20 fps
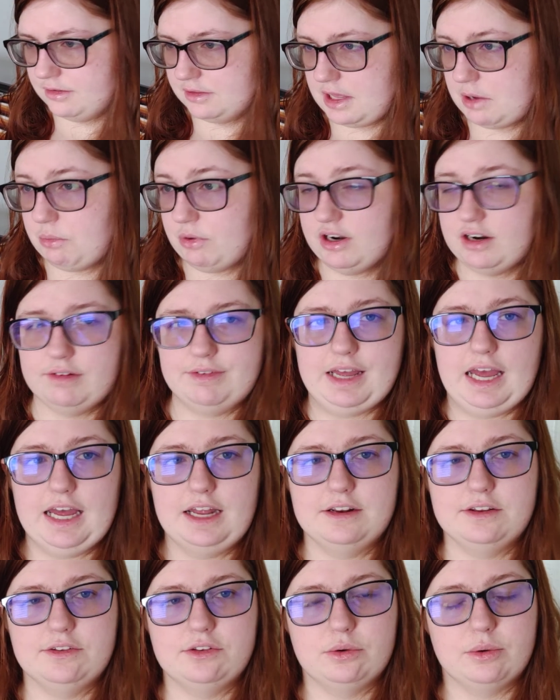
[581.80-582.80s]
they would have
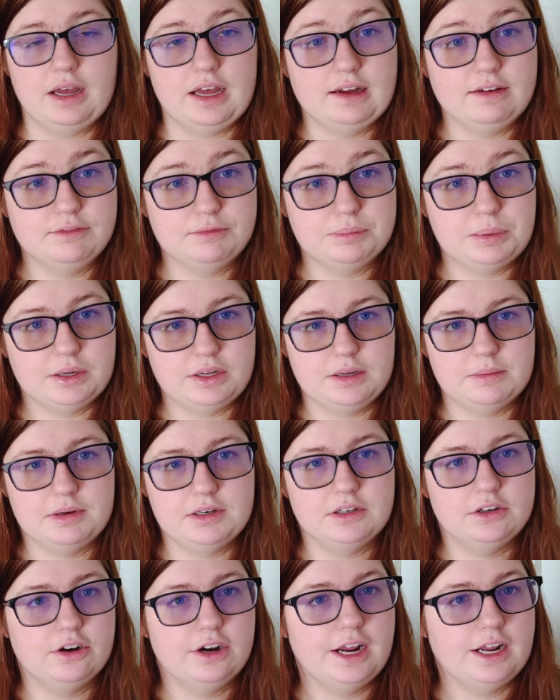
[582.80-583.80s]
had to have put him
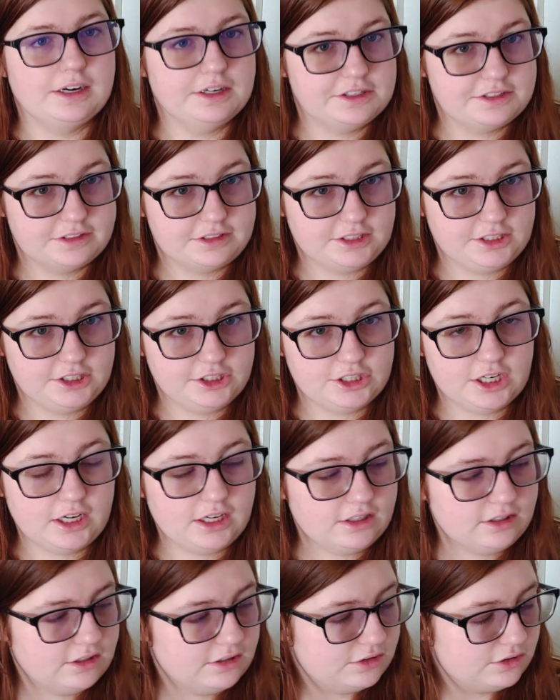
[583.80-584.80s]
under
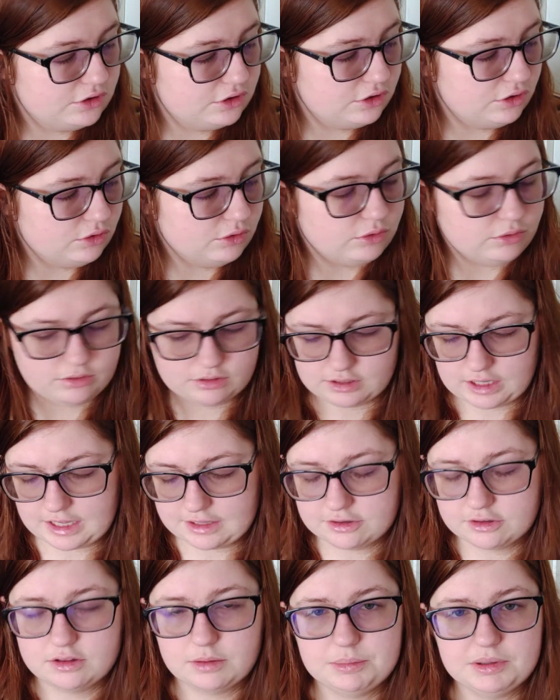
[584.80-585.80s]
anesthesia to
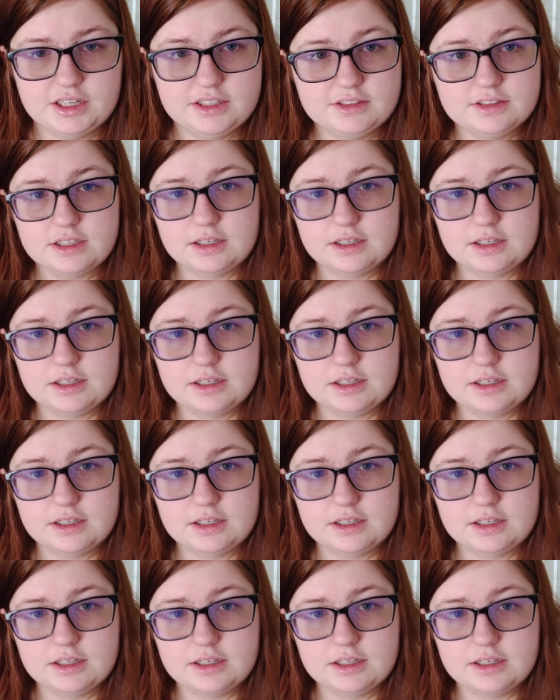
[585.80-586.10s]
gather the blood